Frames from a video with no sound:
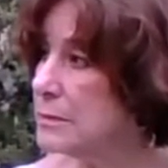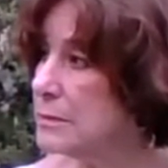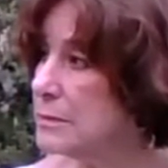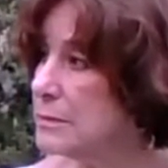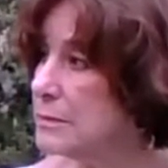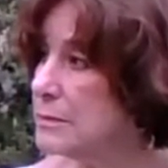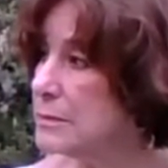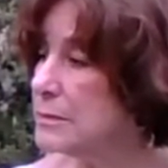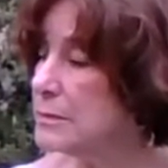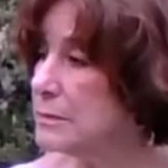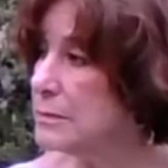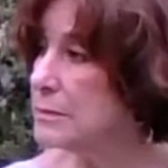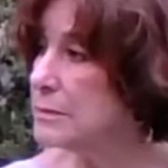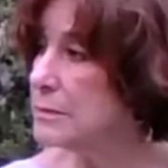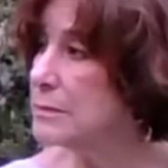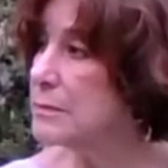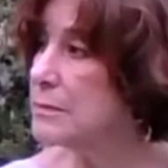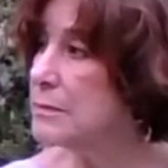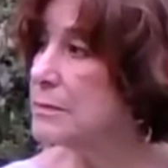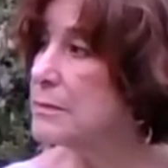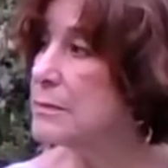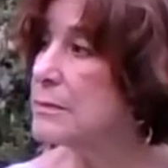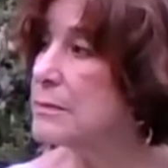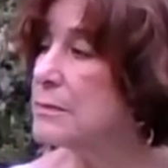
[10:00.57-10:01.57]

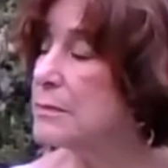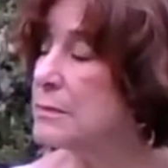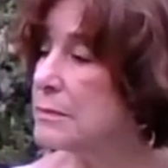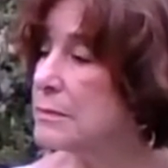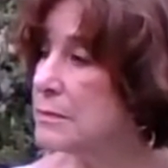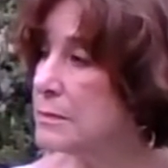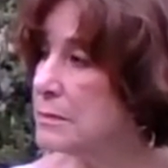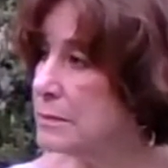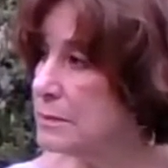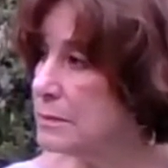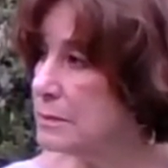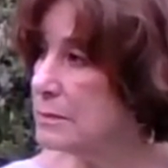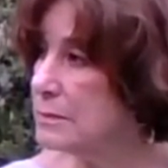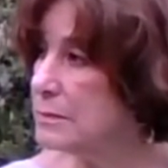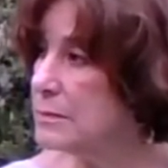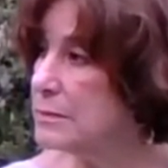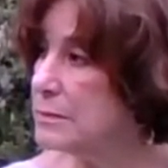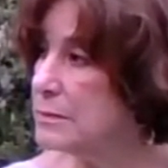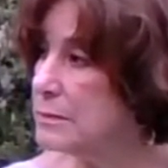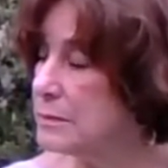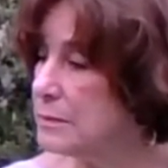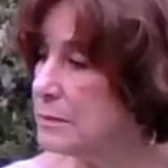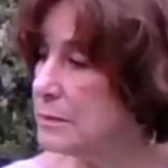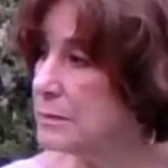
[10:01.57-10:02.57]

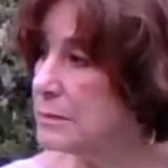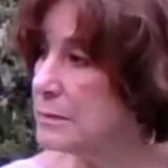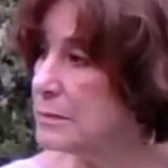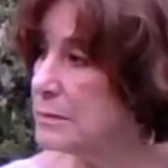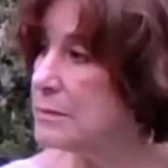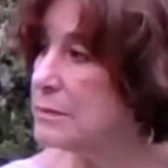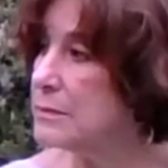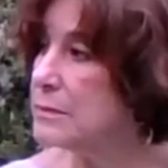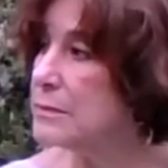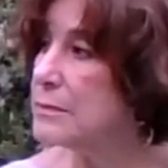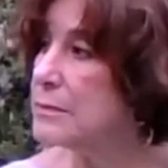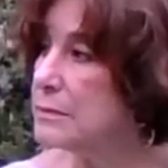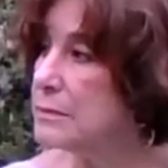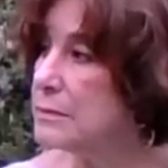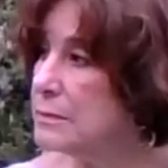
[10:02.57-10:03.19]
(not speaking)